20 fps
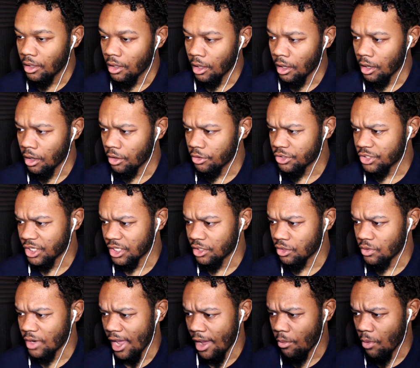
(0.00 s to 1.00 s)
Uh-oh, you shouldn't
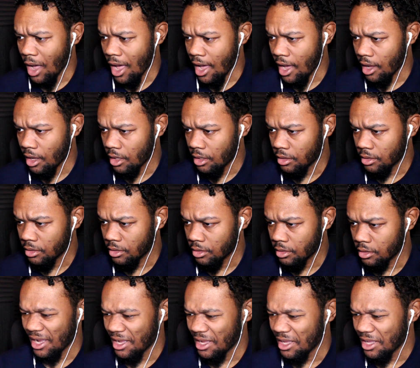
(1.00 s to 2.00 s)
do that. Why?
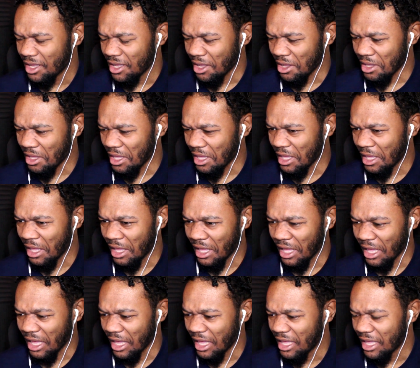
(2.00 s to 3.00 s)

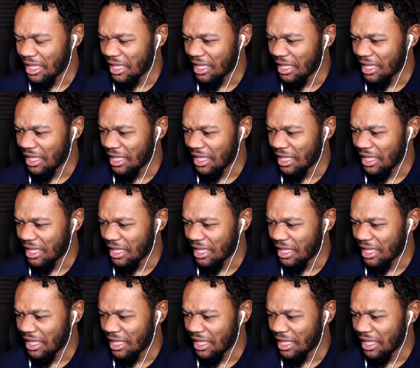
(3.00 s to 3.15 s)
Uh-huh.